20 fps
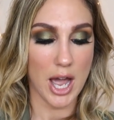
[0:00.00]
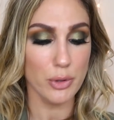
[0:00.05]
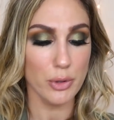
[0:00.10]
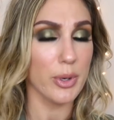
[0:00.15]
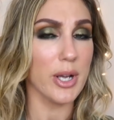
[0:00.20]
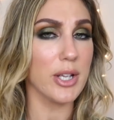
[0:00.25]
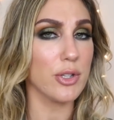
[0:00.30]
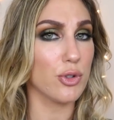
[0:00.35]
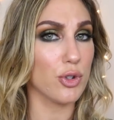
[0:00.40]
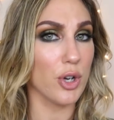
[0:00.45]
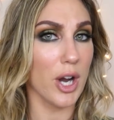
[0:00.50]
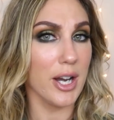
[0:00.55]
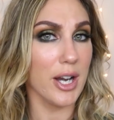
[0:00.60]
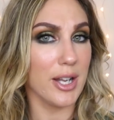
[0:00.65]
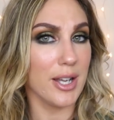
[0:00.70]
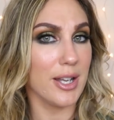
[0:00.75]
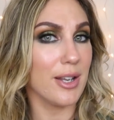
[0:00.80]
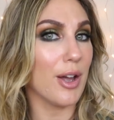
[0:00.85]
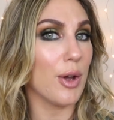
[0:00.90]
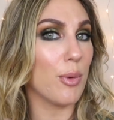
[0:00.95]
Who has
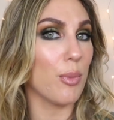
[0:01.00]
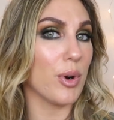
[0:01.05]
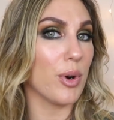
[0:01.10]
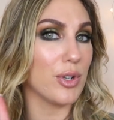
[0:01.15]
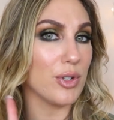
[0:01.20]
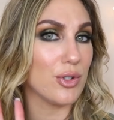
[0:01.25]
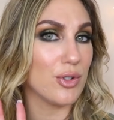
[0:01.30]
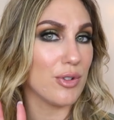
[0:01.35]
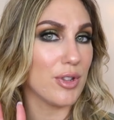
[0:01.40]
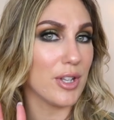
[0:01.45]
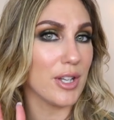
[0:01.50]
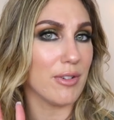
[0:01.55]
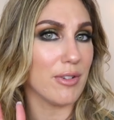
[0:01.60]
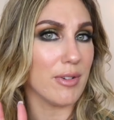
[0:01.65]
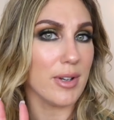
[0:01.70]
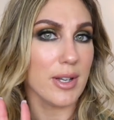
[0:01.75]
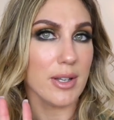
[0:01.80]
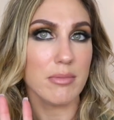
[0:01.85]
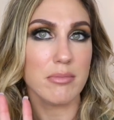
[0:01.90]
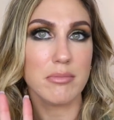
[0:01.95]
tried it and what did you think
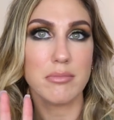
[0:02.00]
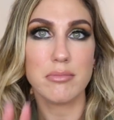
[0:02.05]
of it?